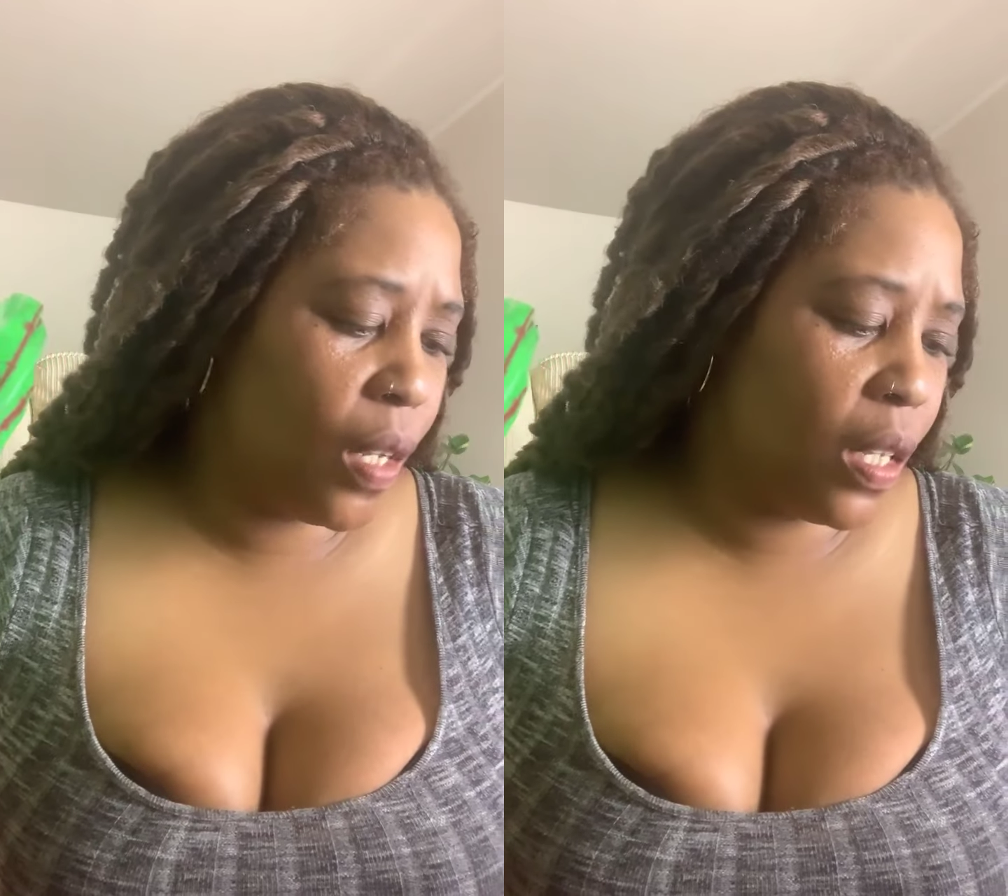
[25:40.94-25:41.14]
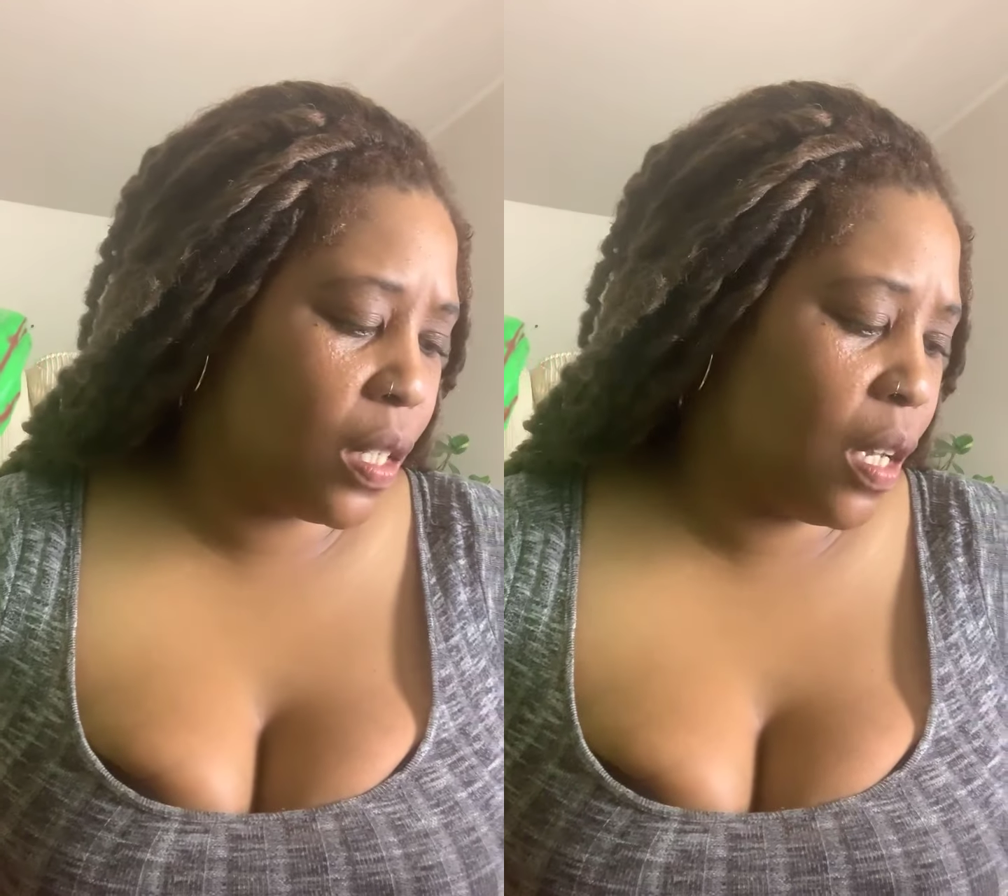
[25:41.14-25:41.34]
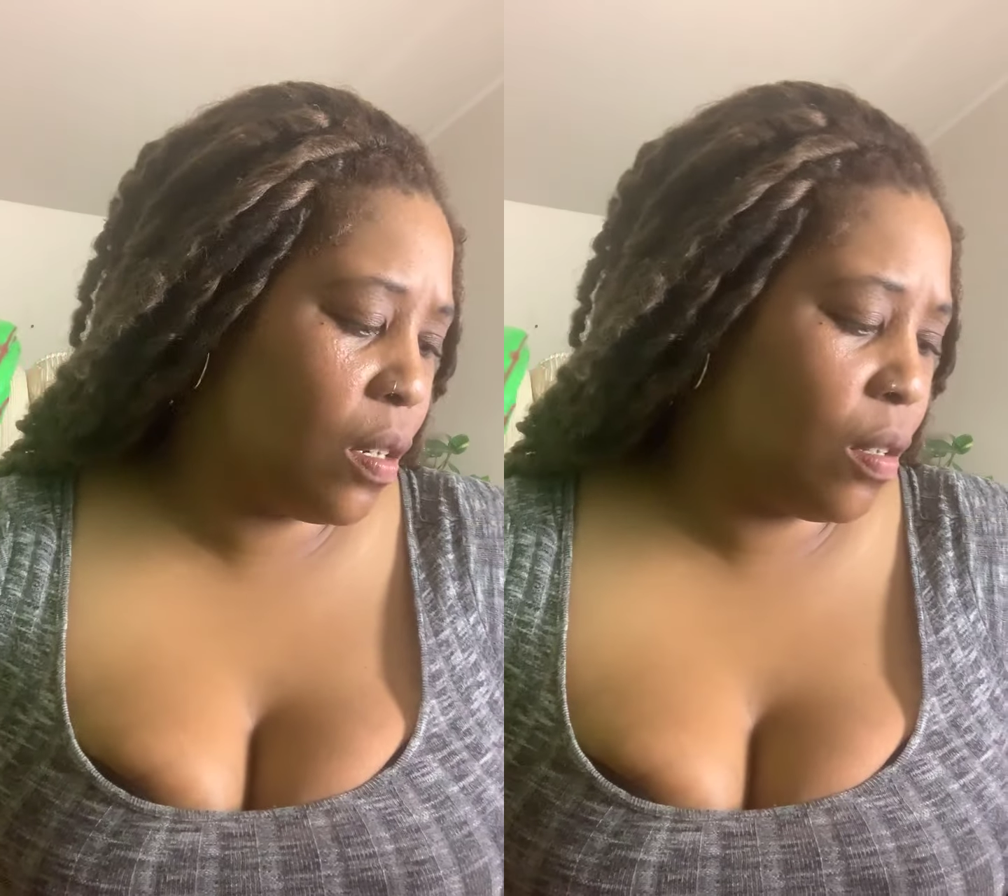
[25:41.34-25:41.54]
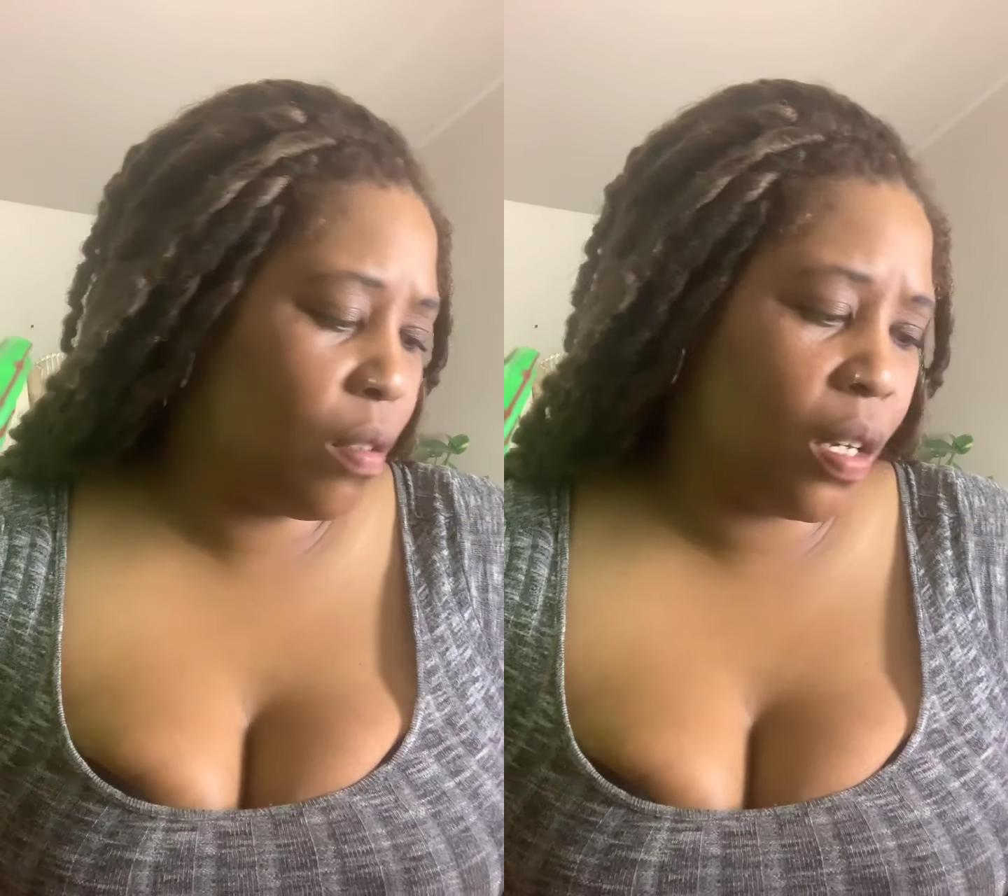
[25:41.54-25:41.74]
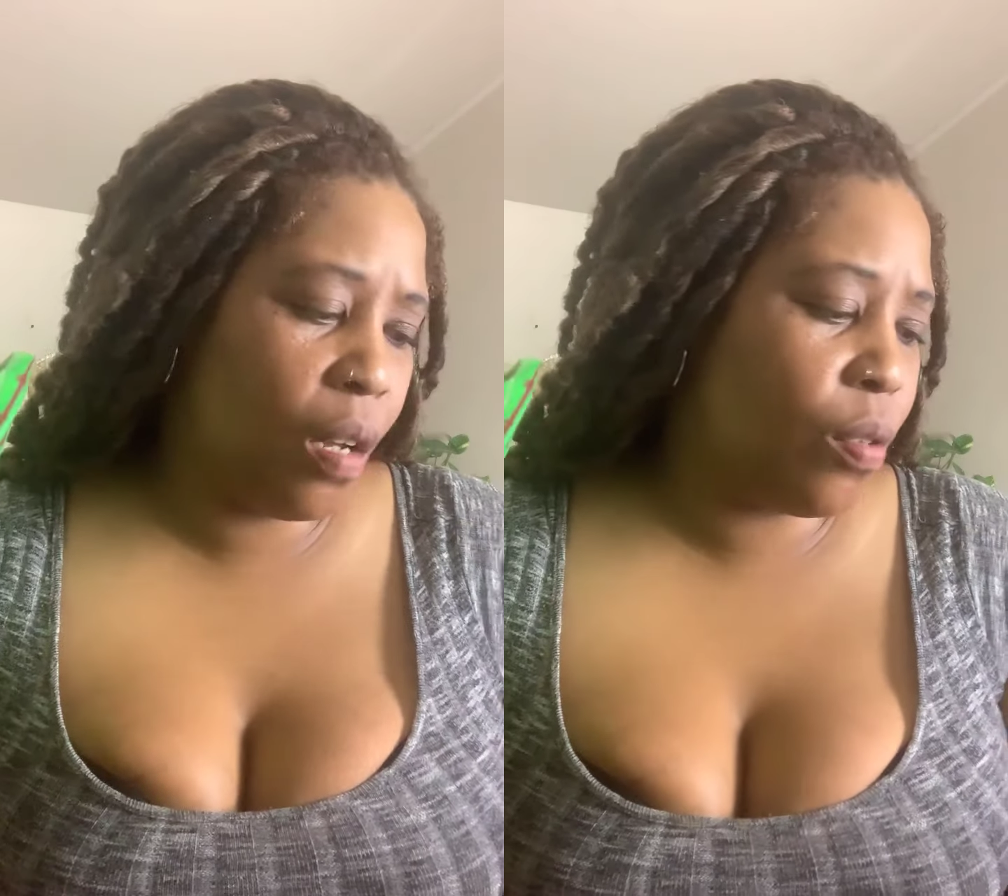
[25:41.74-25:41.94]
said,
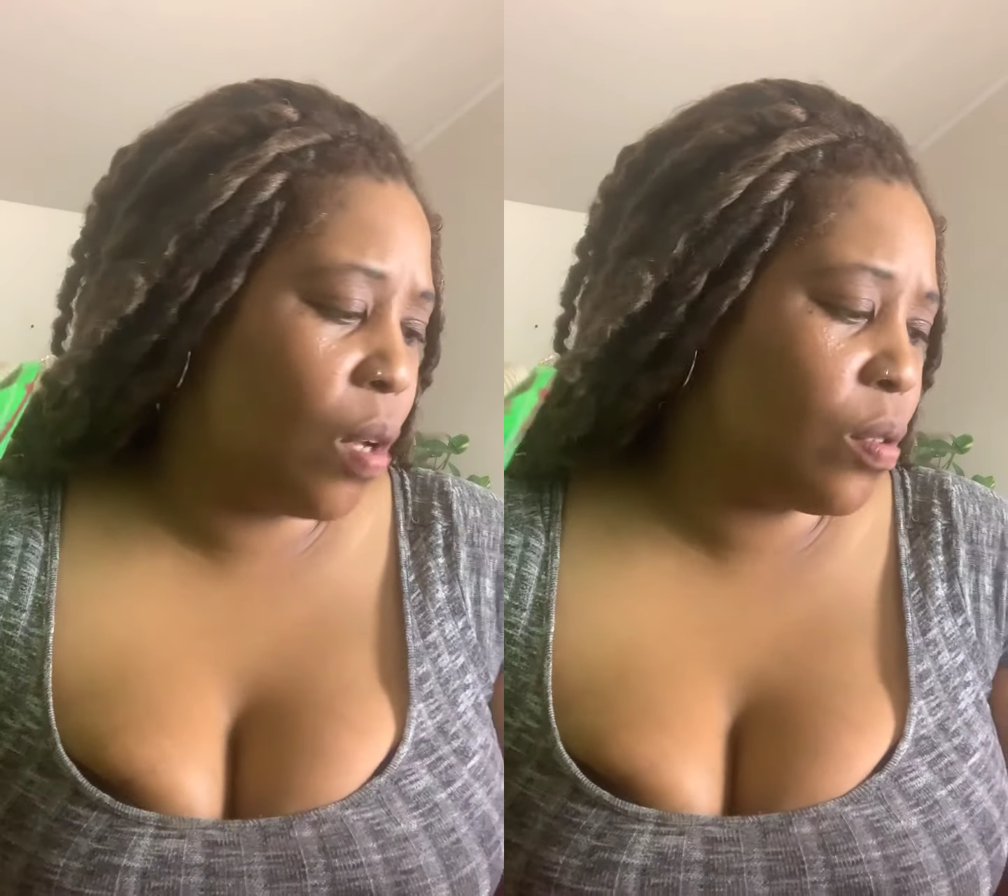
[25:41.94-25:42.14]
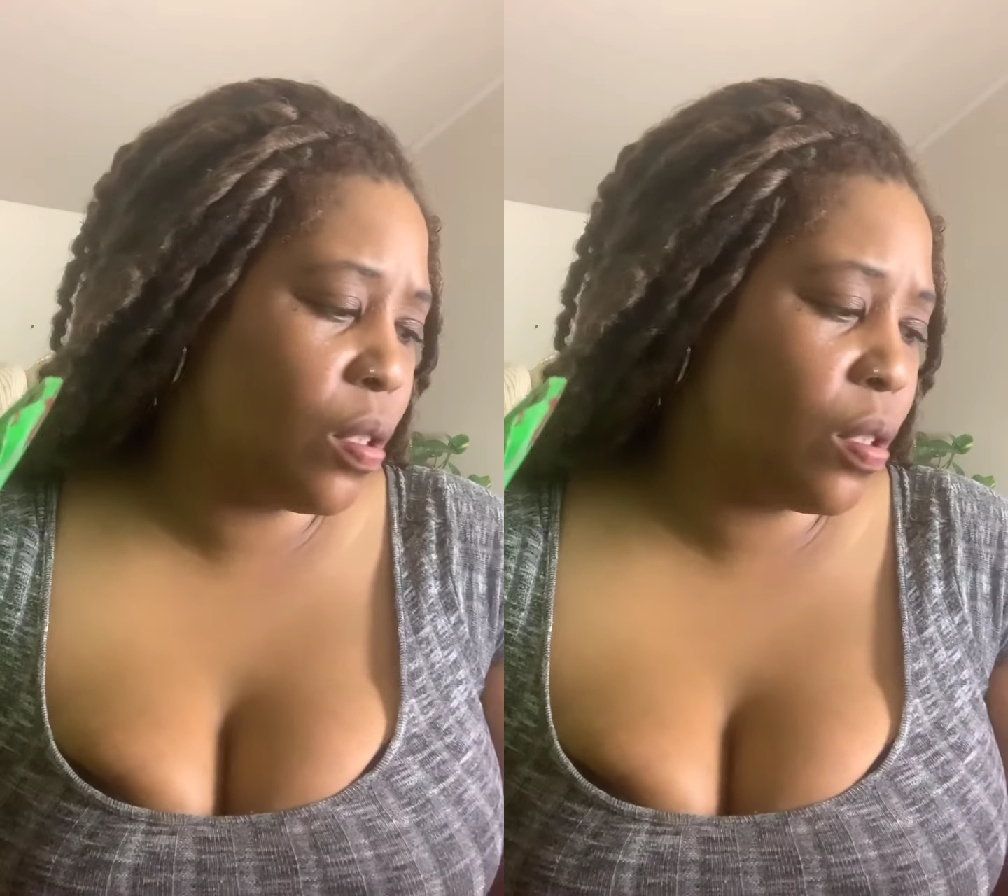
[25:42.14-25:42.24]
you know, don't